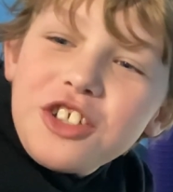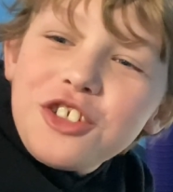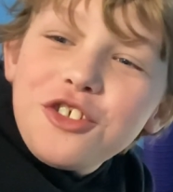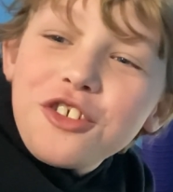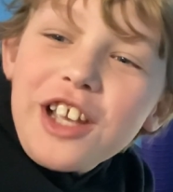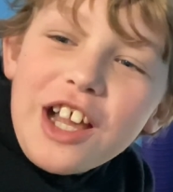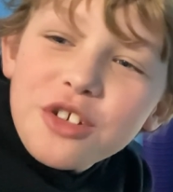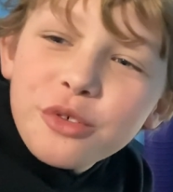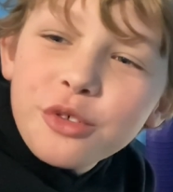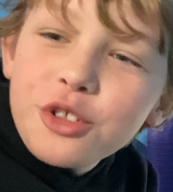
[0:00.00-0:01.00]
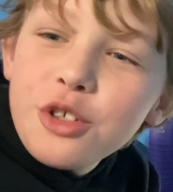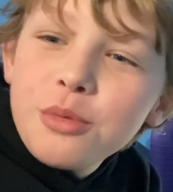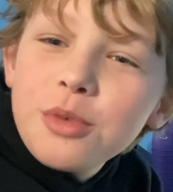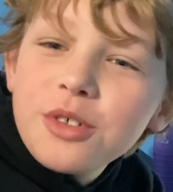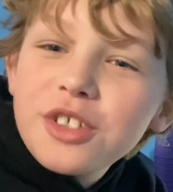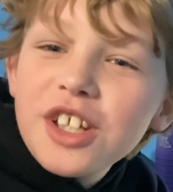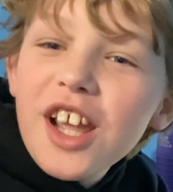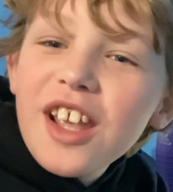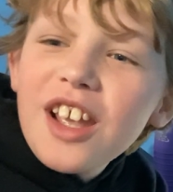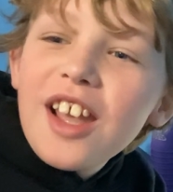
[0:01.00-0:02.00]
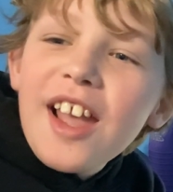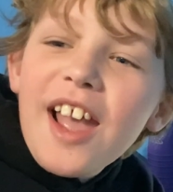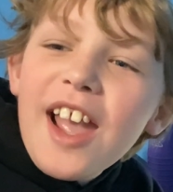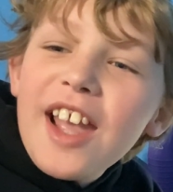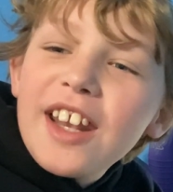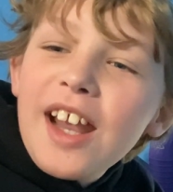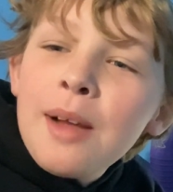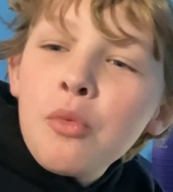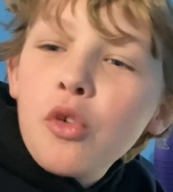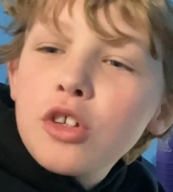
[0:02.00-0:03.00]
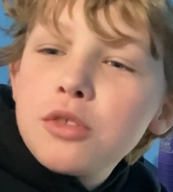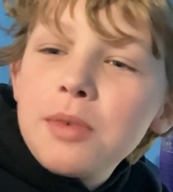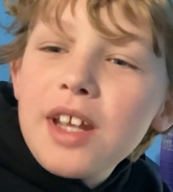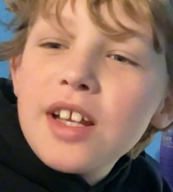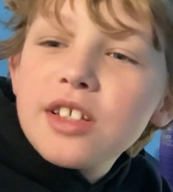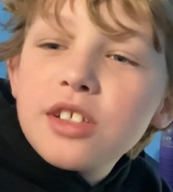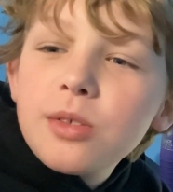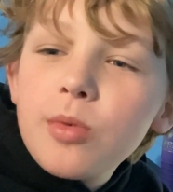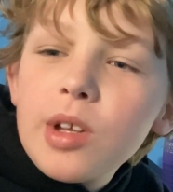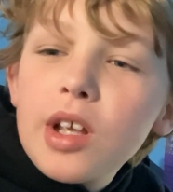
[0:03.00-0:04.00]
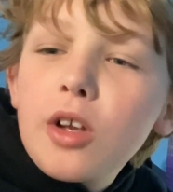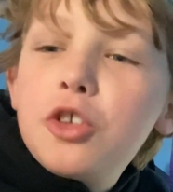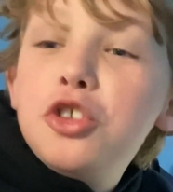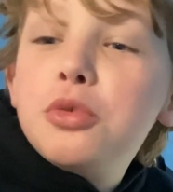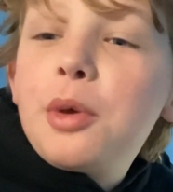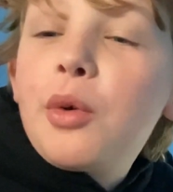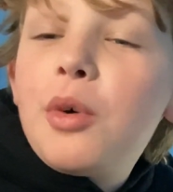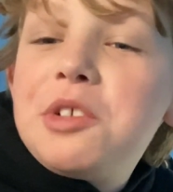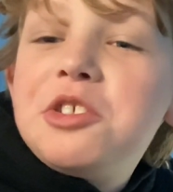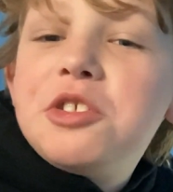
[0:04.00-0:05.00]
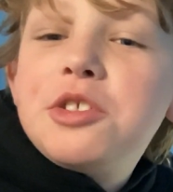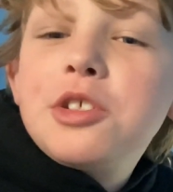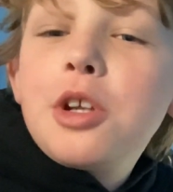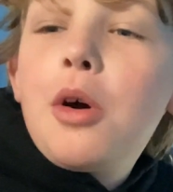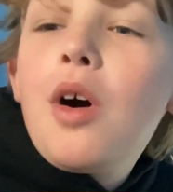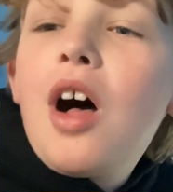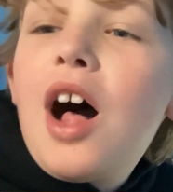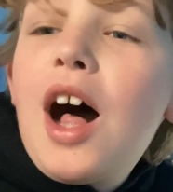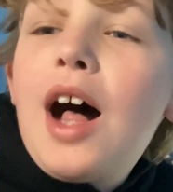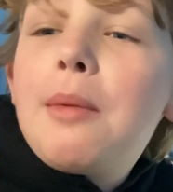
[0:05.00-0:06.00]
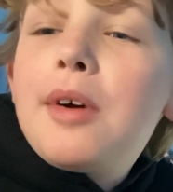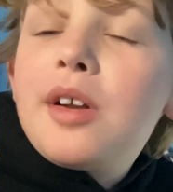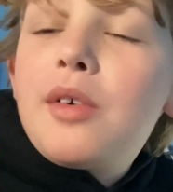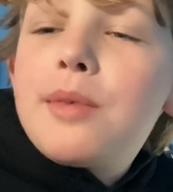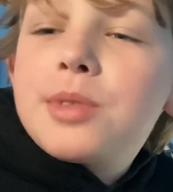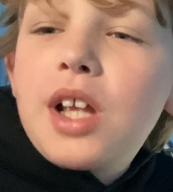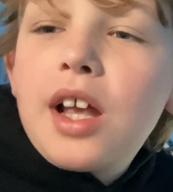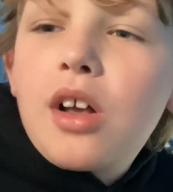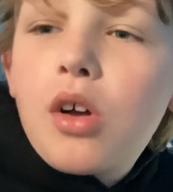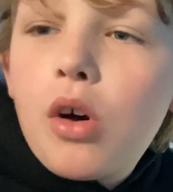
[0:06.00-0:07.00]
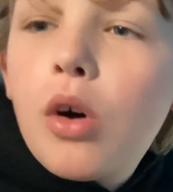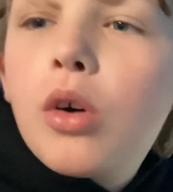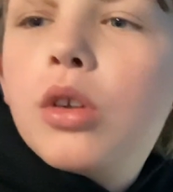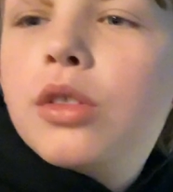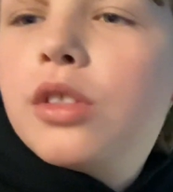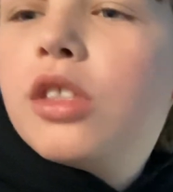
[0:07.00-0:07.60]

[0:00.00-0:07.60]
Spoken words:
just your casual cuber today, and I'm going to be answering cubing questions. So I'm on a website called